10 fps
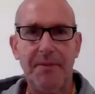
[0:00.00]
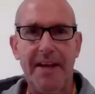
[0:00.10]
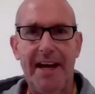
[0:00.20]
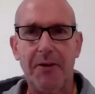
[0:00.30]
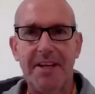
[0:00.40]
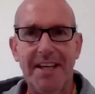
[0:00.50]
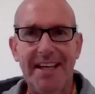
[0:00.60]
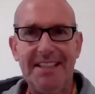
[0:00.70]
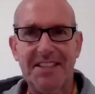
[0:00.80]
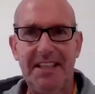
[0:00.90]
now
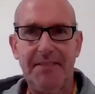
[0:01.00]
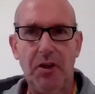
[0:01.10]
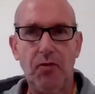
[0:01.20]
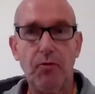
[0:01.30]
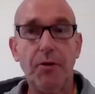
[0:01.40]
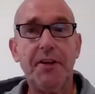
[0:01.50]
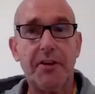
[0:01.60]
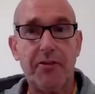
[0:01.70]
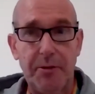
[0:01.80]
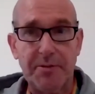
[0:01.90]
it's either running
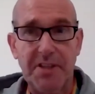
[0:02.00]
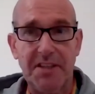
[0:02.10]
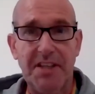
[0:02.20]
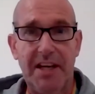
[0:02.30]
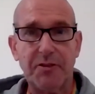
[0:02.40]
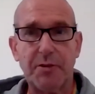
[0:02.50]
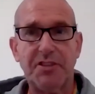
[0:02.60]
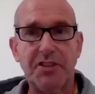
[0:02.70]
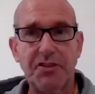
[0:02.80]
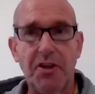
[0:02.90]
the groups ourselves
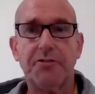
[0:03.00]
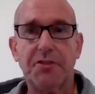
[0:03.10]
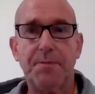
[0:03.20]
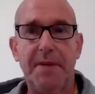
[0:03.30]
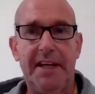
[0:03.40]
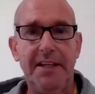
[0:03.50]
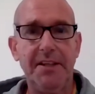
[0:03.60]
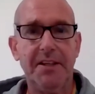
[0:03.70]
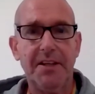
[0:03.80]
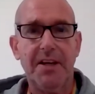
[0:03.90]
because it's not just me.
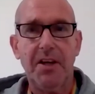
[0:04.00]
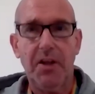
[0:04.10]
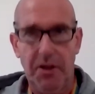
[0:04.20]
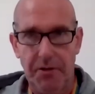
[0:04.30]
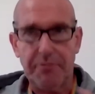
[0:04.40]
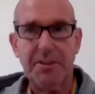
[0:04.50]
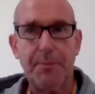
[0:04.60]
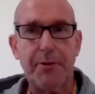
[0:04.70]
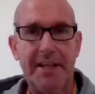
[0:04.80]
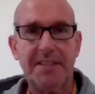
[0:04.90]
Uh, there is a
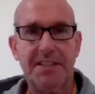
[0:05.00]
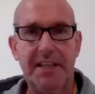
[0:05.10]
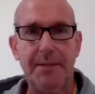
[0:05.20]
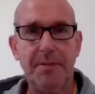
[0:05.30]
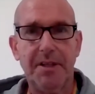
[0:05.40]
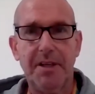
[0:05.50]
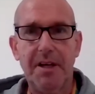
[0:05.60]
BRIC team.